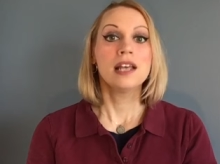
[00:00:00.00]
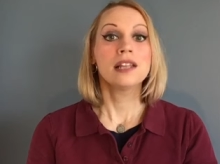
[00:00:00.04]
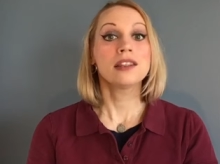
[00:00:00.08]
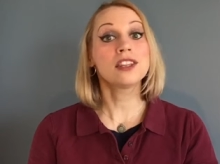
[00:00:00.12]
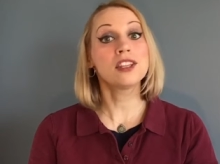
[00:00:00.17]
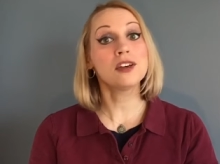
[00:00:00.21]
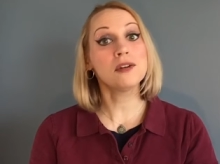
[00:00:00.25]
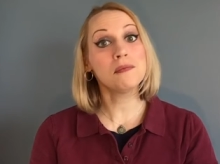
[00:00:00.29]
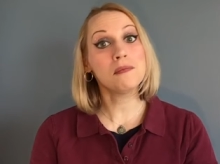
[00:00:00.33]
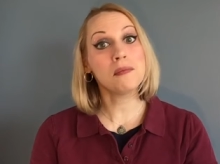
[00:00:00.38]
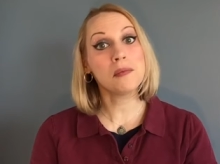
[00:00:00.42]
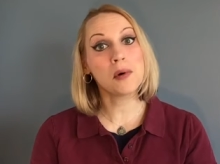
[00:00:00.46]

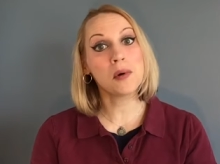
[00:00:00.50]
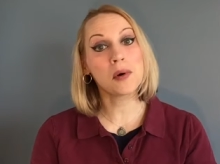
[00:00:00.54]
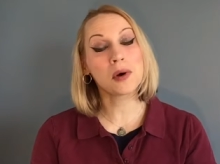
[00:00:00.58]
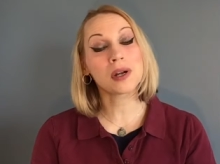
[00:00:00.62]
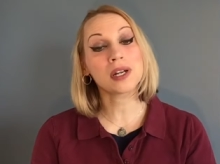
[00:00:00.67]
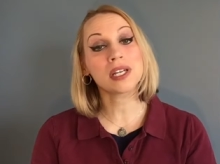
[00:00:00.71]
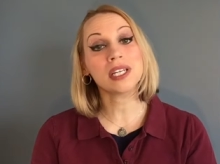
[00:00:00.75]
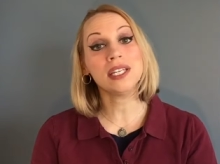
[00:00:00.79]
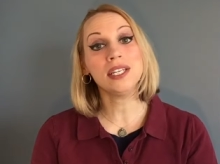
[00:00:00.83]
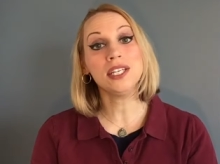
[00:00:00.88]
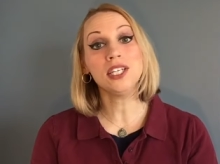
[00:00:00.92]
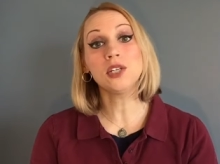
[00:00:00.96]
the
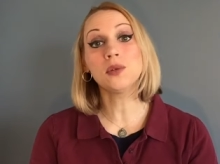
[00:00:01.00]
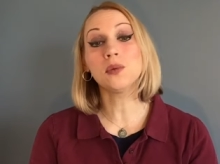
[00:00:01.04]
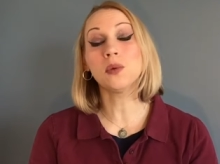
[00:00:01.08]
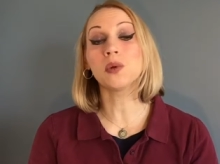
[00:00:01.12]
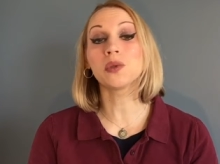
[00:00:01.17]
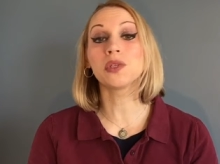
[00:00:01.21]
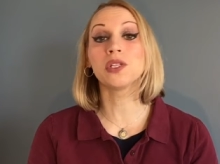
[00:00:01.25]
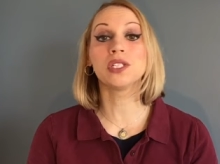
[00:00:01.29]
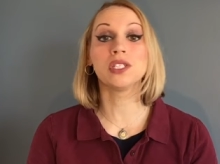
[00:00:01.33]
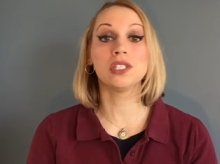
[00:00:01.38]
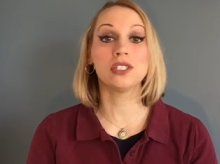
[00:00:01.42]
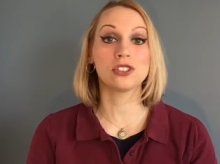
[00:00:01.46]
more equal
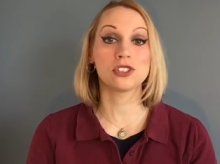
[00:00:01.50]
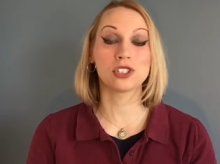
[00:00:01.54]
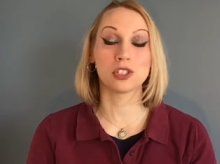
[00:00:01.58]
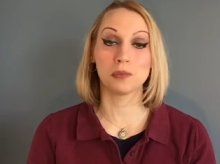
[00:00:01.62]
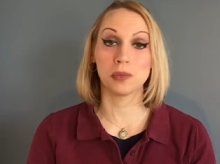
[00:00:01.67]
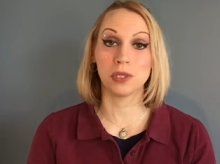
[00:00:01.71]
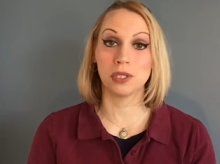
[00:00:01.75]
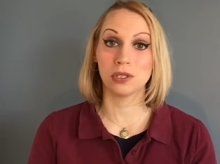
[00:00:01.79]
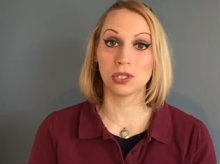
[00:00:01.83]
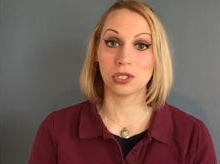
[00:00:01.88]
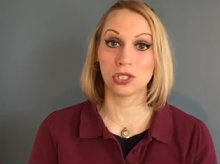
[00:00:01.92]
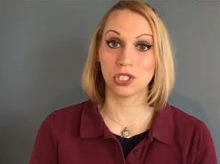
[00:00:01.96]
the
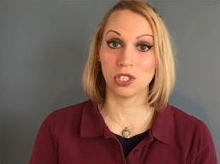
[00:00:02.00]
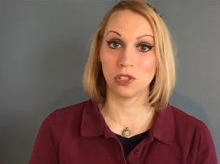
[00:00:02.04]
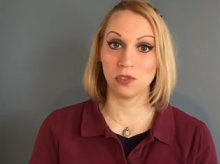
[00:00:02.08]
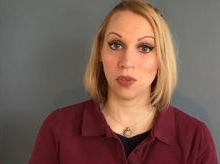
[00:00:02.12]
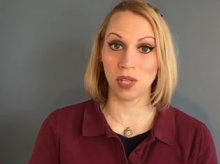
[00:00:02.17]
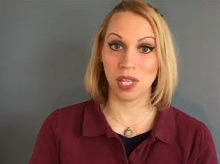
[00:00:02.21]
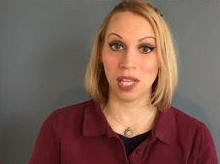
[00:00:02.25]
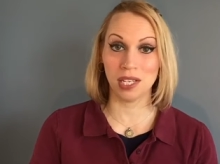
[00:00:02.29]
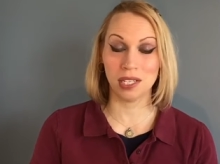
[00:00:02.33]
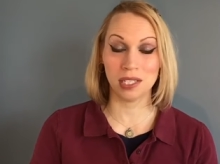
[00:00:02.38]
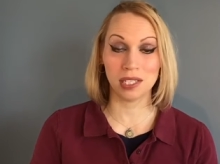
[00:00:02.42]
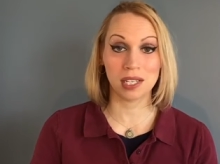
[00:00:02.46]
distribution of
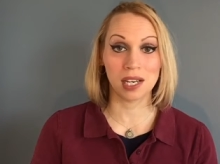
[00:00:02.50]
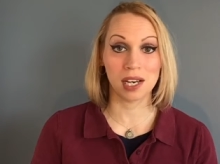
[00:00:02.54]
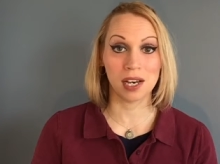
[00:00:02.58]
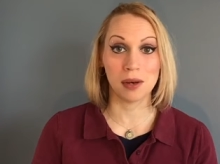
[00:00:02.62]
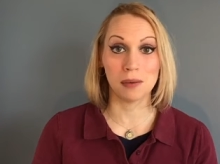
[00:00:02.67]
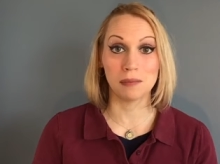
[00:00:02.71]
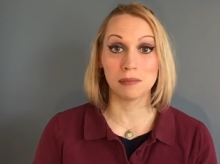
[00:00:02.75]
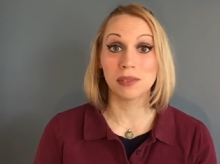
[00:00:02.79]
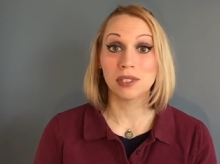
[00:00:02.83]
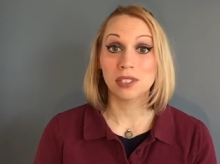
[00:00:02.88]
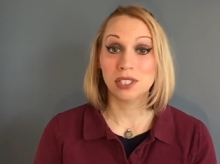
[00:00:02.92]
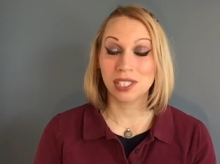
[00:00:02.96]

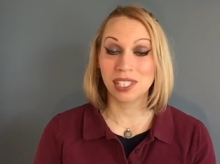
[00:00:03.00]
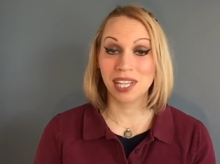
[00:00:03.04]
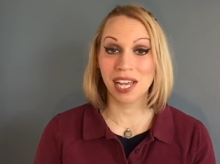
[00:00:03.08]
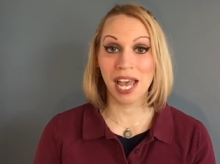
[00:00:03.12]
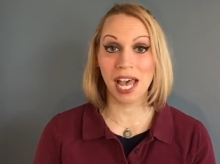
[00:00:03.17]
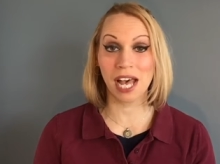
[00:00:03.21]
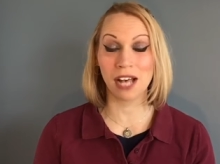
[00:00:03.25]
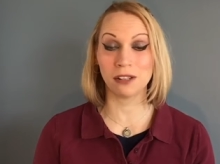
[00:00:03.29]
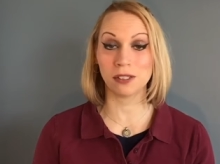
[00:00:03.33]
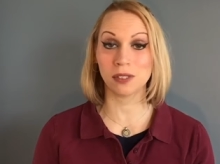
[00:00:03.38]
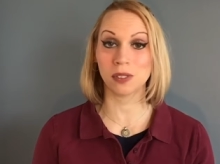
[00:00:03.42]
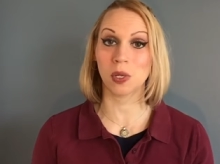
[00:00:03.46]
income to
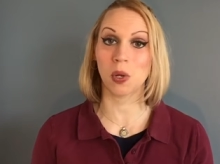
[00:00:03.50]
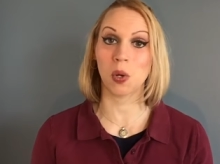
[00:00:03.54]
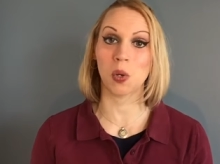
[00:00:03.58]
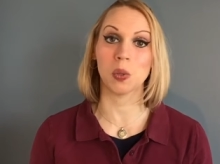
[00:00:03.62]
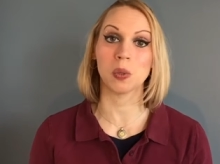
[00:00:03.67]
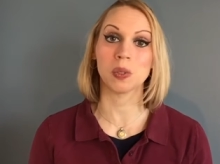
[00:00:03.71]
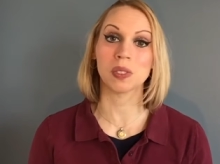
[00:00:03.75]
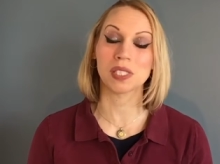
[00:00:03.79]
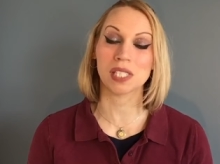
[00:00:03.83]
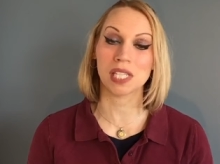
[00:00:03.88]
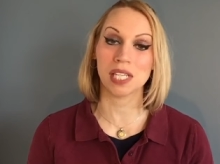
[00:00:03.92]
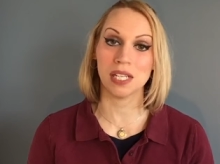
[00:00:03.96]

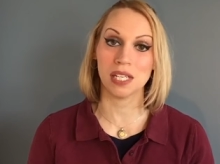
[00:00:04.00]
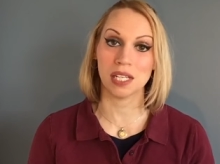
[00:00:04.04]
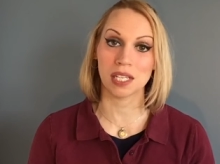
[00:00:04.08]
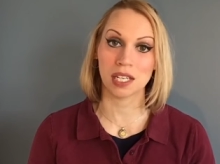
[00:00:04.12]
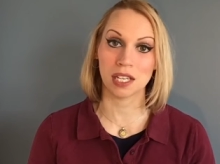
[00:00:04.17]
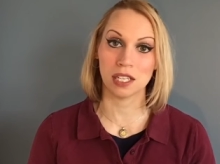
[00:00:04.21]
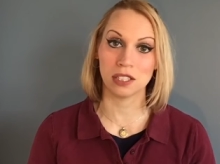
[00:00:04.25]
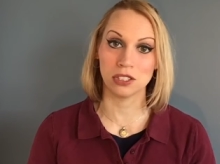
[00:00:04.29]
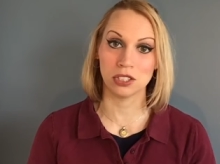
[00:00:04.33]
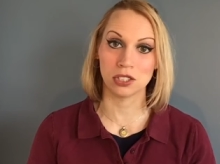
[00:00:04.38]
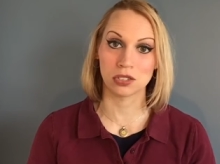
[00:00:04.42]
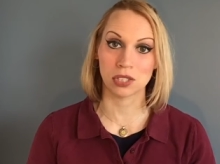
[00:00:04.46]
households in a
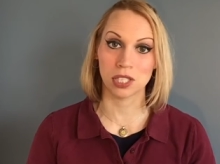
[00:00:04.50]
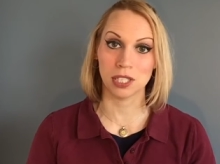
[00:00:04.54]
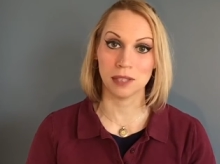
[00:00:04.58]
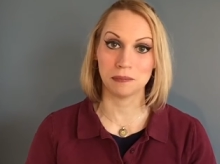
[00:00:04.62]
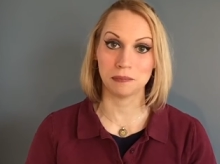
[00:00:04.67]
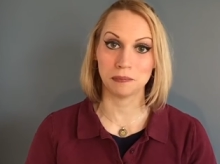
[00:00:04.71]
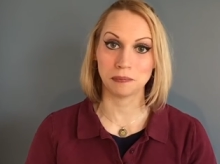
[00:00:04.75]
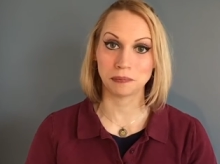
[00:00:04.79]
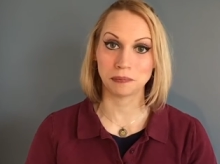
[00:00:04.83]
country.